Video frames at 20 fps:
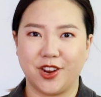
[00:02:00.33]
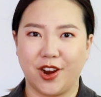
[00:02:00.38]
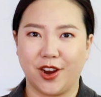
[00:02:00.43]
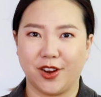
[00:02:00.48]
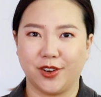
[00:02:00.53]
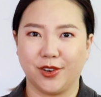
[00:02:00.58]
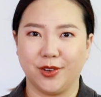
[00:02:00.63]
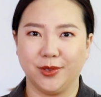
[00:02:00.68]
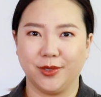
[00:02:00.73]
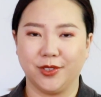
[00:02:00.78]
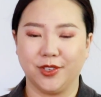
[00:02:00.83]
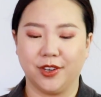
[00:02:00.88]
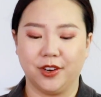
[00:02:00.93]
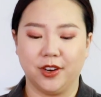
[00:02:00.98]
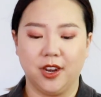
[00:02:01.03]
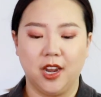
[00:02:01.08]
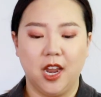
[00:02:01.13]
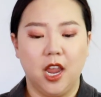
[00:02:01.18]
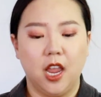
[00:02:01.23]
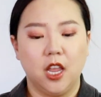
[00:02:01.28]
card
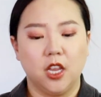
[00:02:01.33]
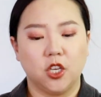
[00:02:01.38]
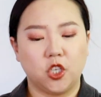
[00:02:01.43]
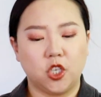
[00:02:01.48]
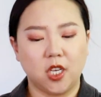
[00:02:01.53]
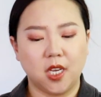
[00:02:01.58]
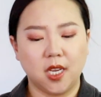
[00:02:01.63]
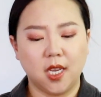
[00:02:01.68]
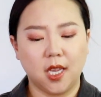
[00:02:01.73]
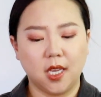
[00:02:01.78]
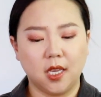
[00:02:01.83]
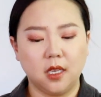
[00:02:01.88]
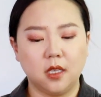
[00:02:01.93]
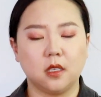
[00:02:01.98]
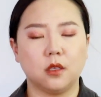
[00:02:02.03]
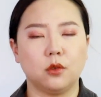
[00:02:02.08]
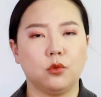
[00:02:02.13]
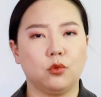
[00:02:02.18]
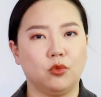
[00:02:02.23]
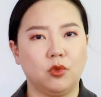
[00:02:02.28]
holder. She
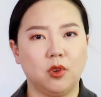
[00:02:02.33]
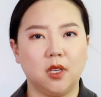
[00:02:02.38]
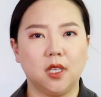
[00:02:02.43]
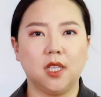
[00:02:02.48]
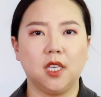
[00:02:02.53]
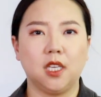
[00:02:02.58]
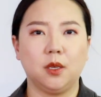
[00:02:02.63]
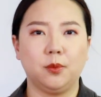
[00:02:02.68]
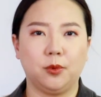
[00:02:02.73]
is really